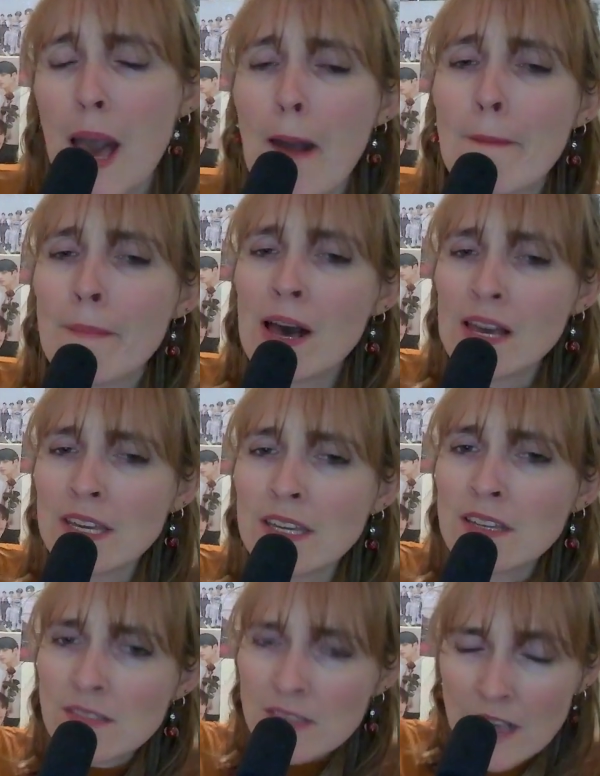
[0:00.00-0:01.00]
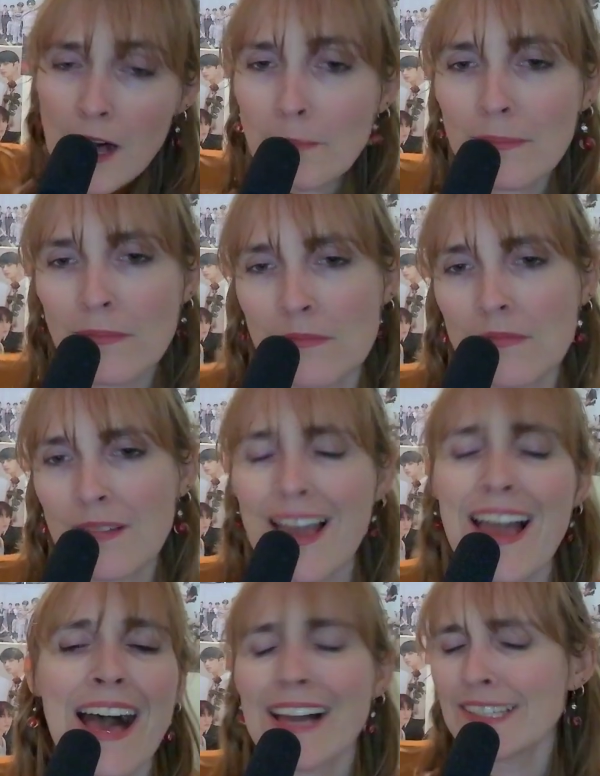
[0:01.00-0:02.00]
My hands up,
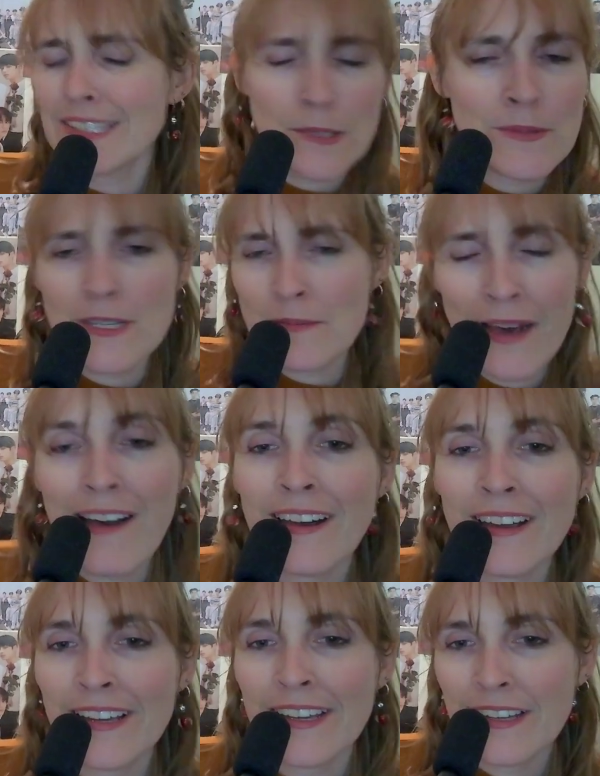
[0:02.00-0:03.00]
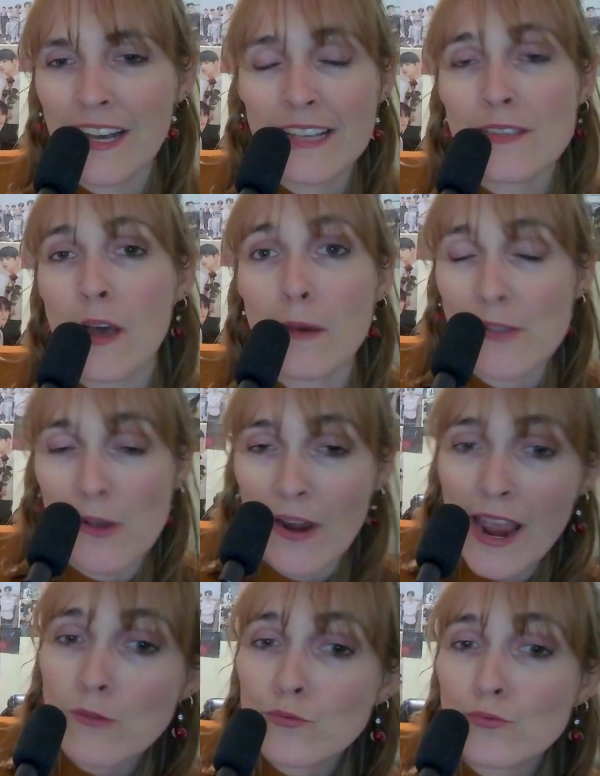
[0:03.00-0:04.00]
I give them high. I'm sorry,
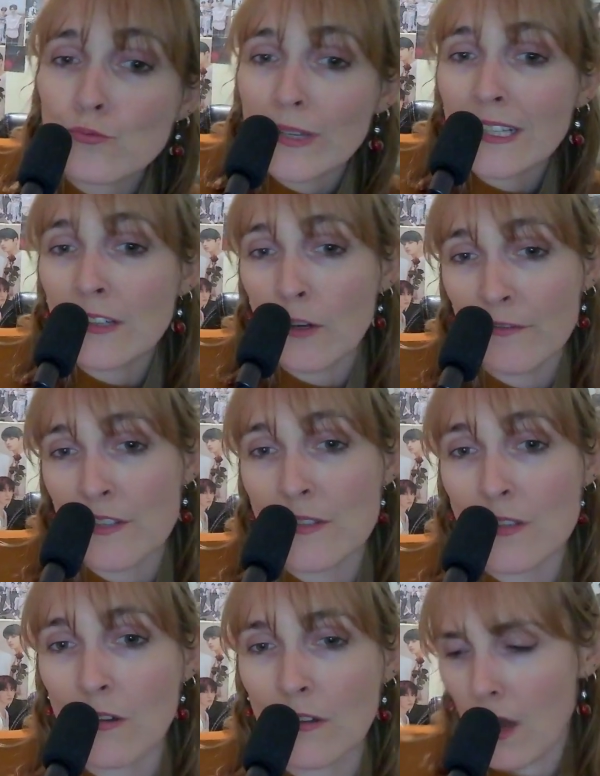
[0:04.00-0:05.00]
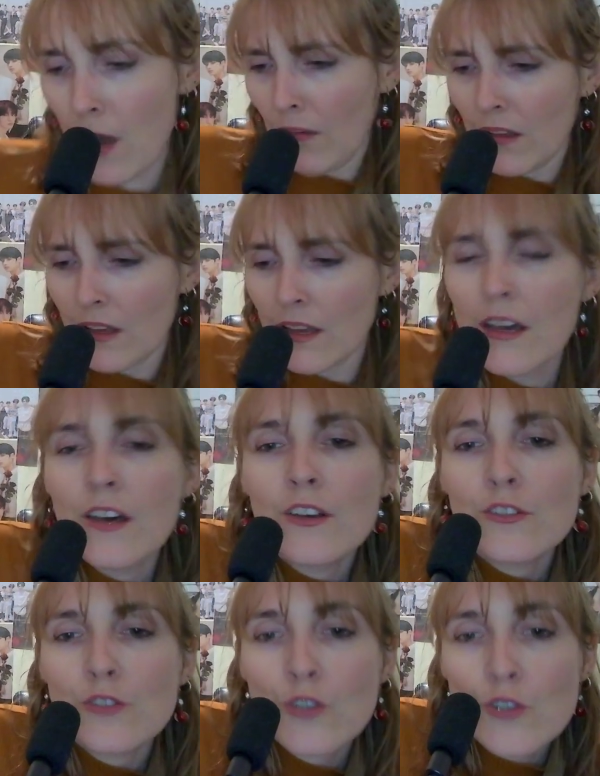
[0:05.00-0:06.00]
I really love this song. The
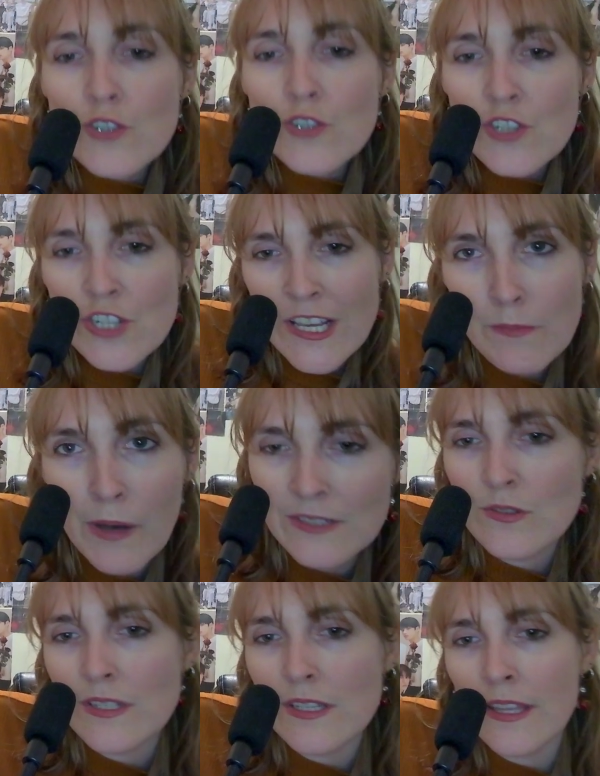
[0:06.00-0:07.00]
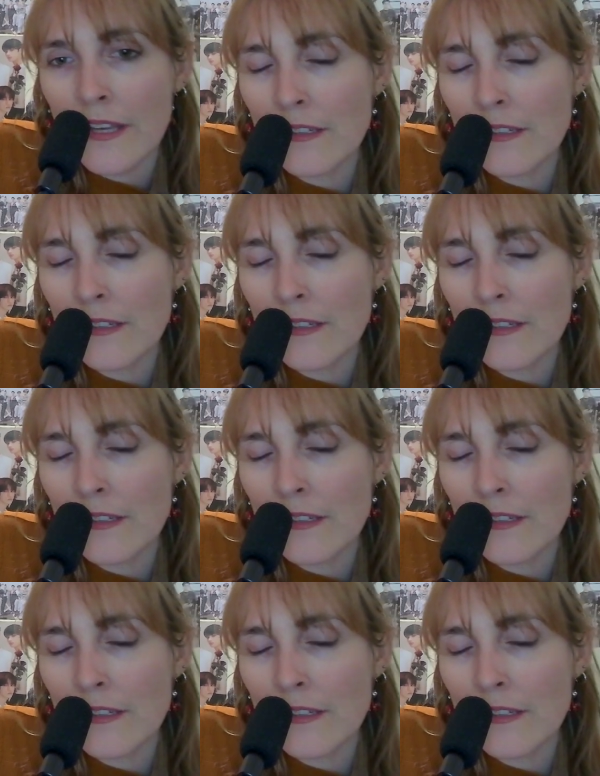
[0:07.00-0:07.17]
chest pump, did you see that?